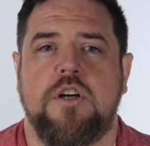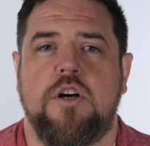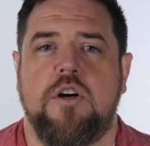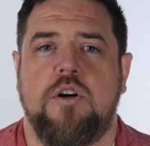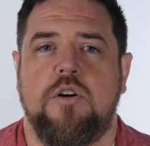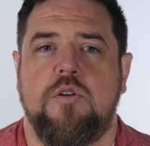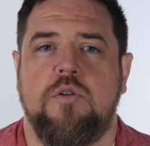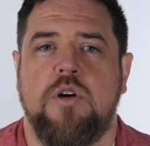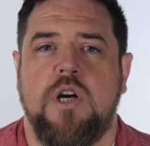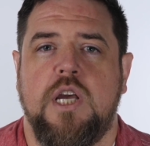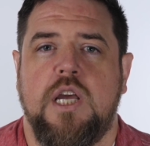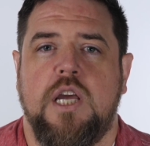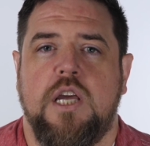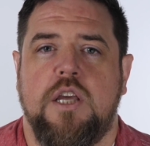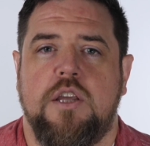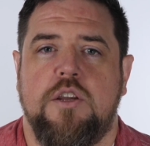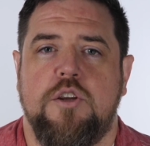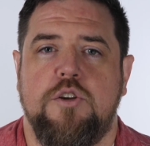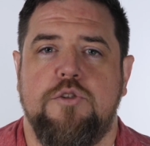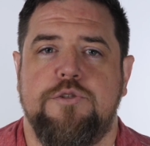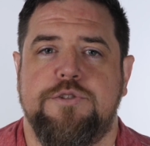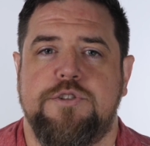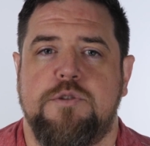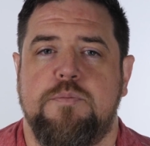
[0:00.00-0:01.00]
ago,
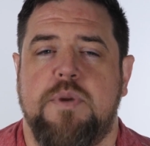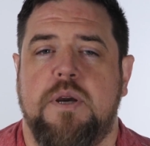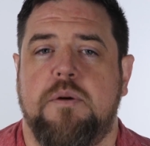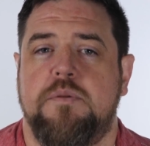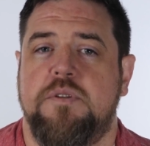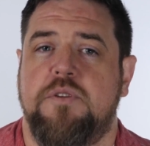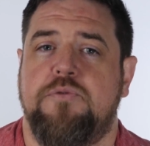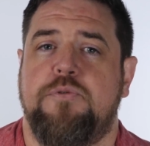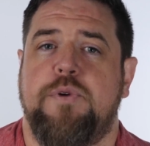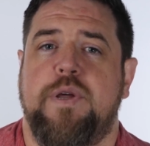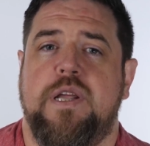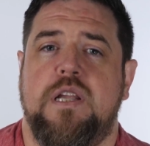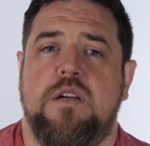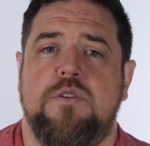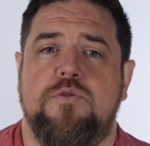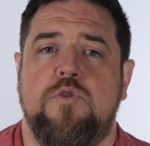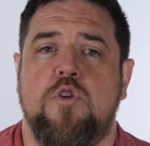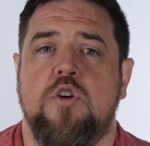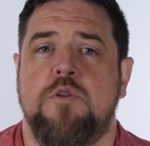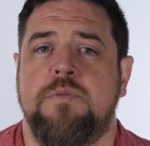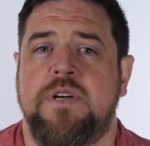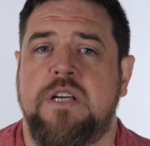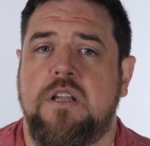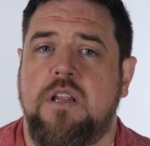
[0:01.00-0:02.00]
you used to be able to fill out a
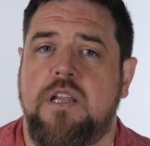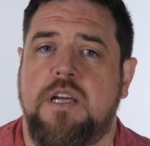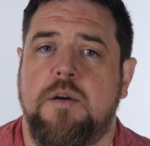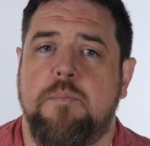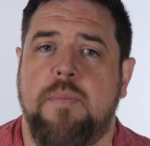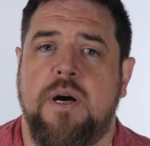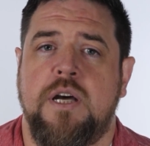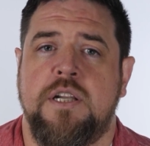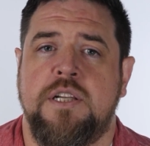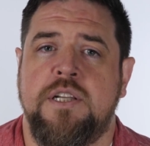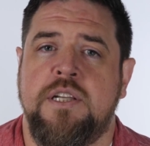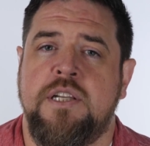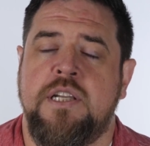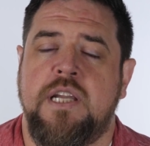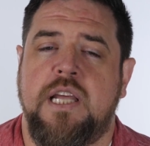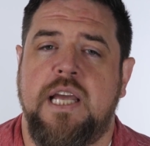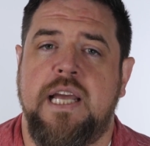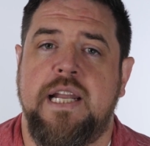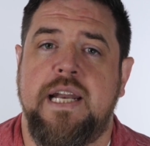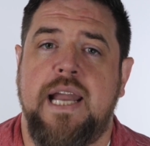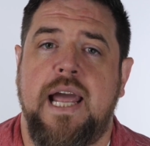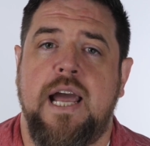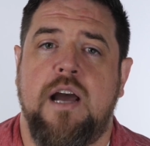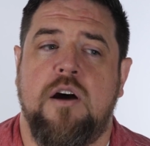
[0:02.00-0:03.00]
form and click a button,
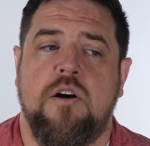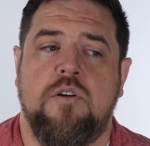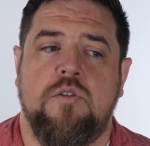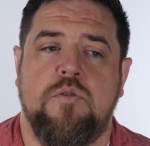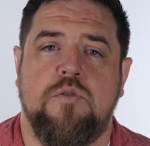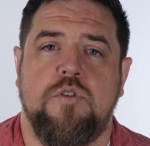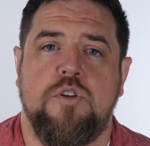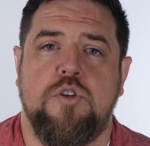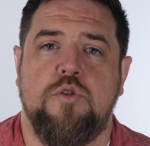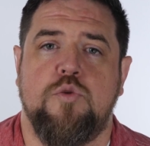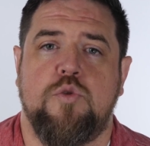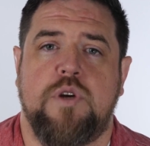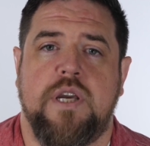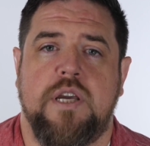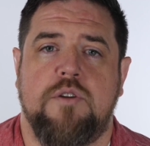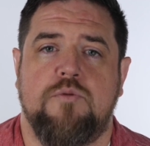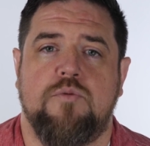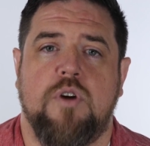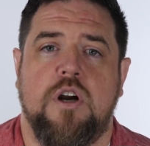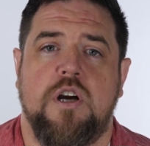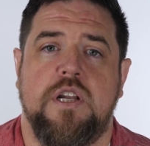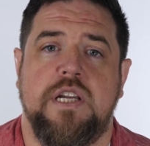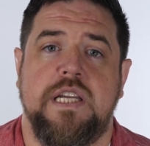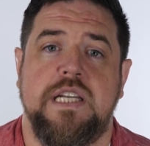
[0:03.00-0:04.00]
and now you
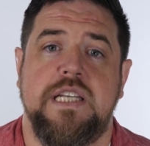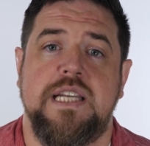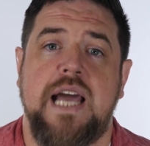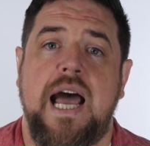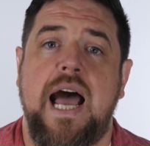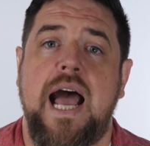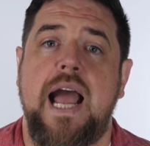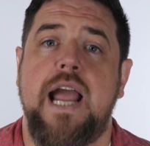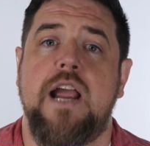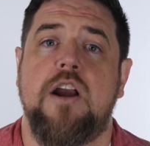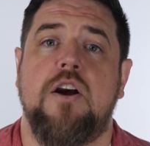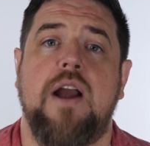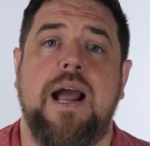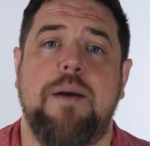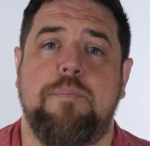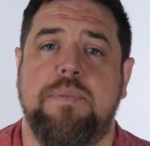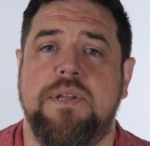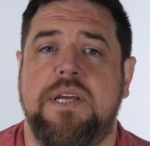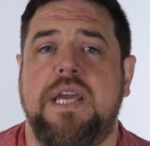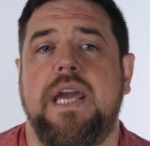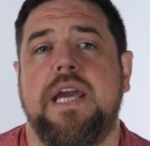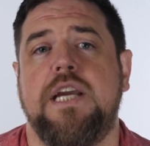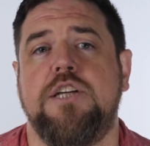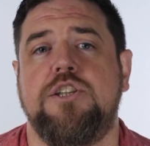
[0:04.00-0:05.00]
can run entire
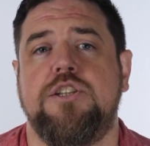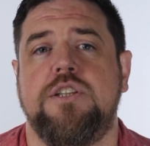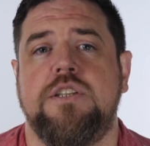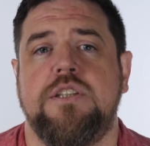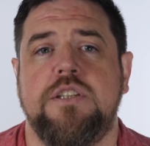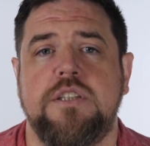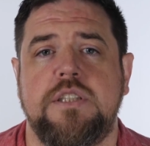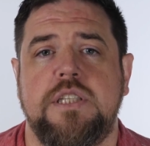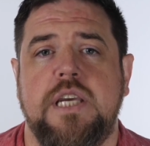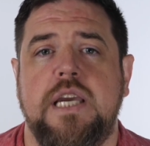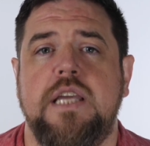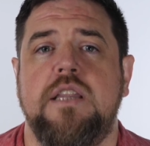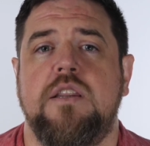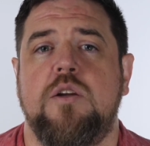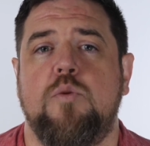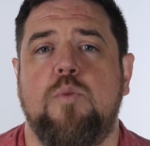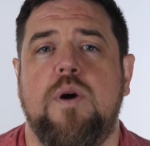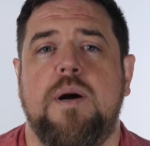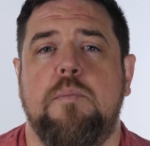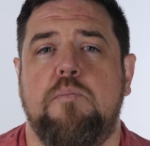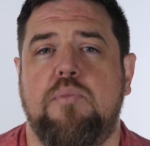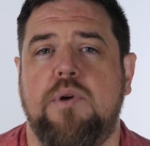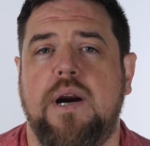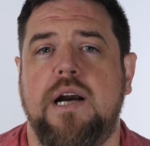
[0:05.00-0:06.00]
applications in the
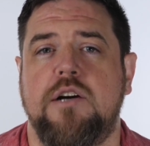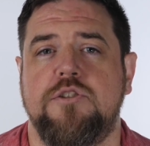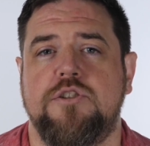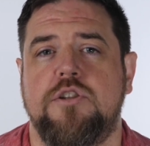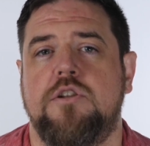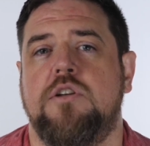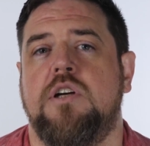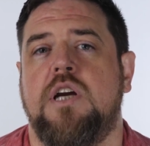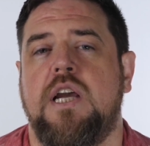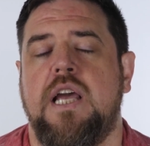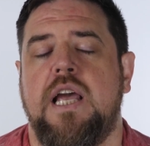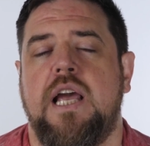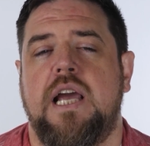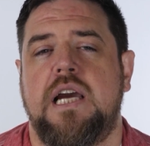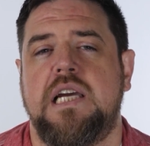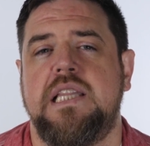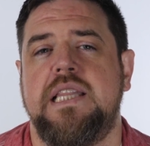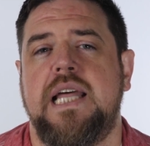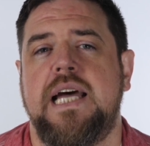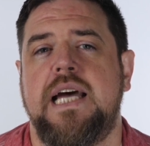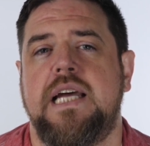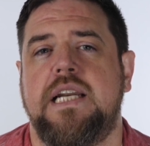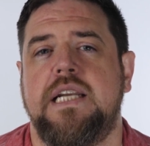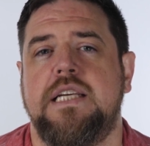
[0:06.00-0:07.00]
web browser.
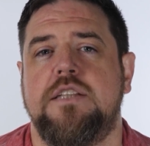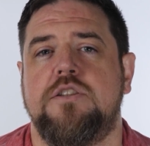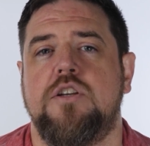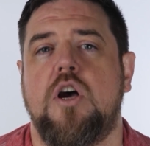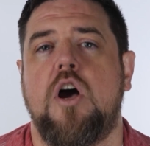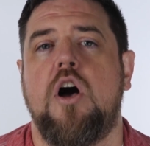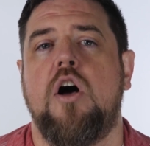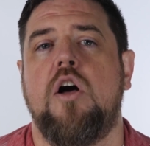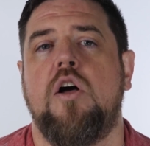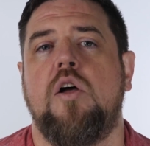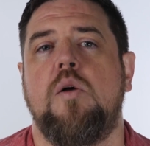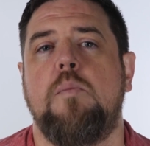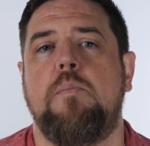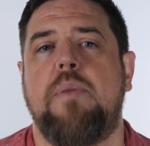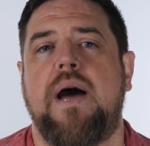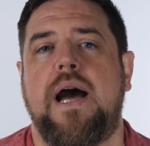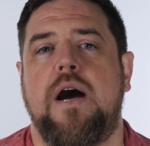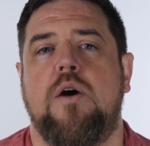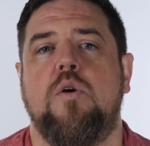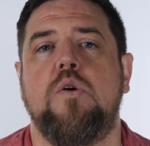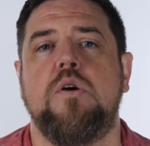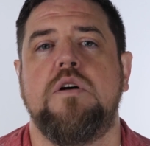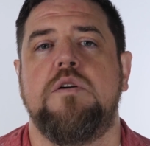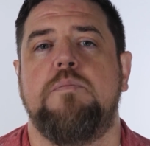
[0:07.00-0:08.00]
And that is all
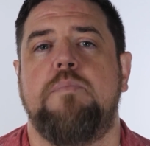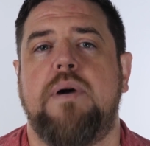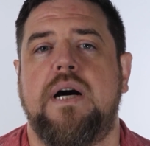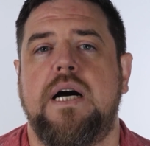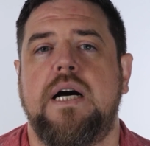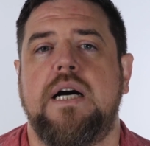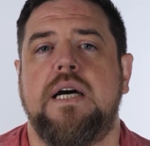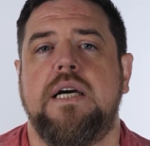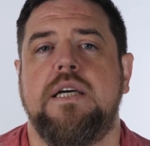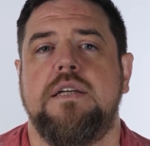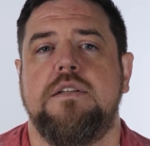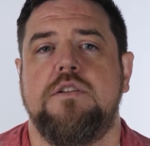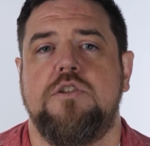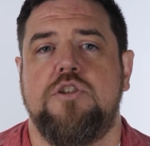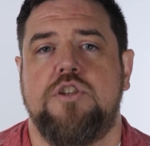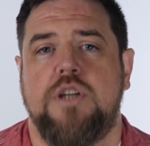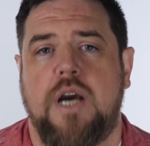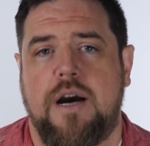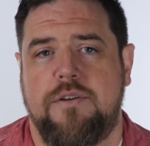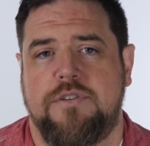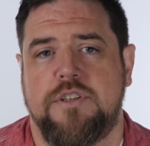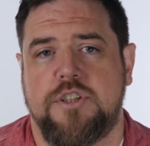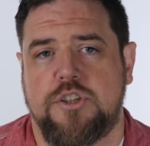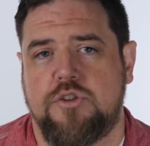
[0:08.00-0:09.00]
powered by
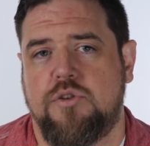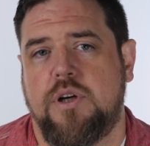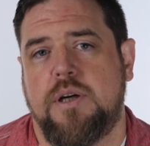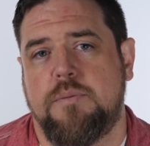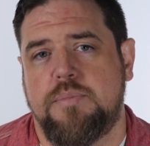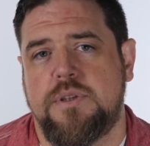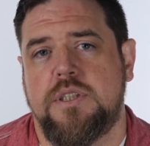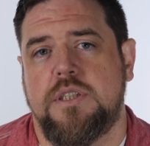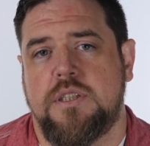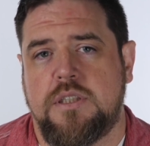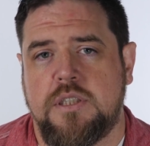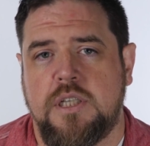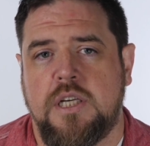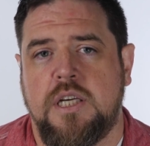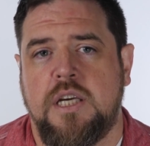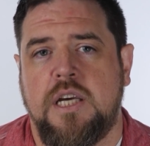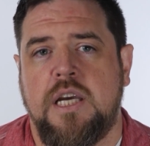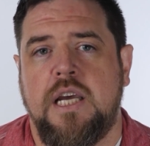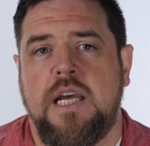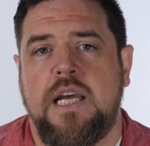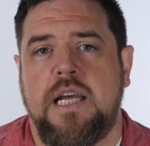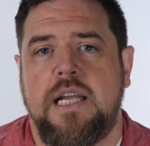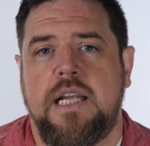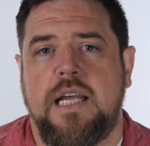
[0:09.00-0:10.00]
JavaScript.
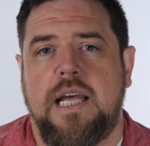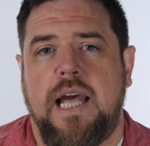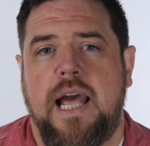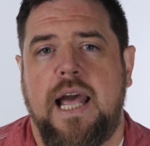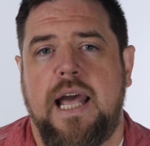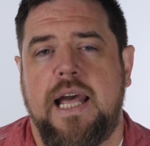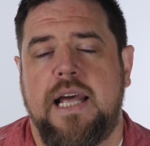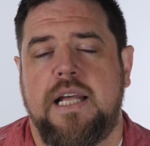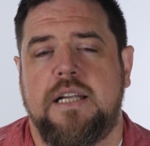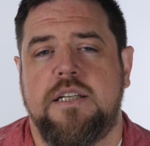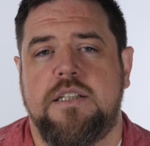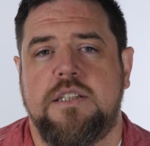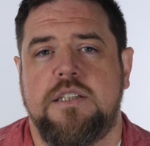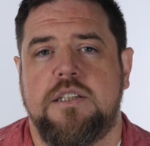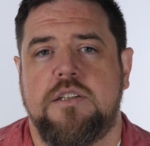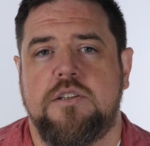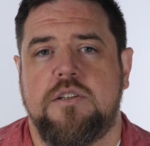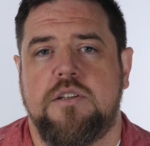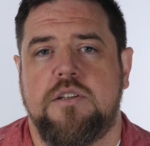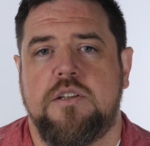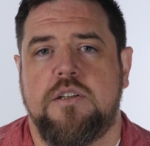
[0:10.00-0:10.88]
And